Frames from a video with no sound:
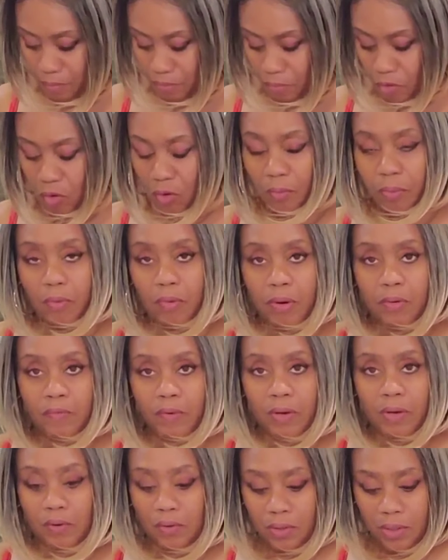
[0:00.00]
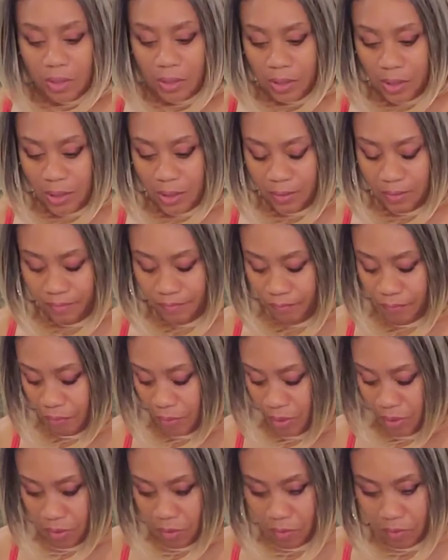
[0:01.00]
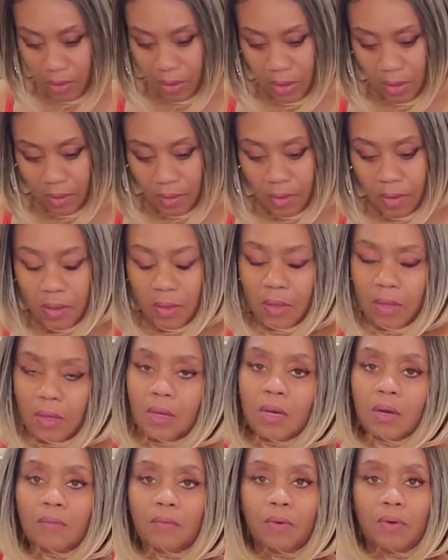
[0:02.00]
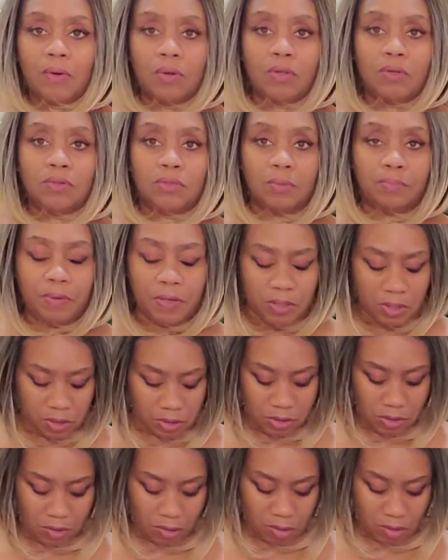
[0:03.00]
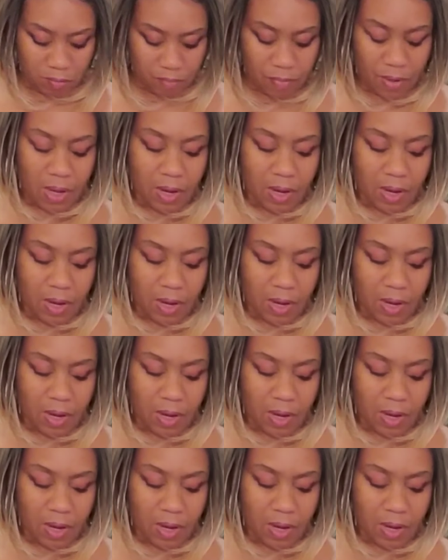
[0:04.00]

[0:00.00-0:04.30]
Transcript: We're going to pour it right on in there. Alright? And we're going to use a pinch of salt.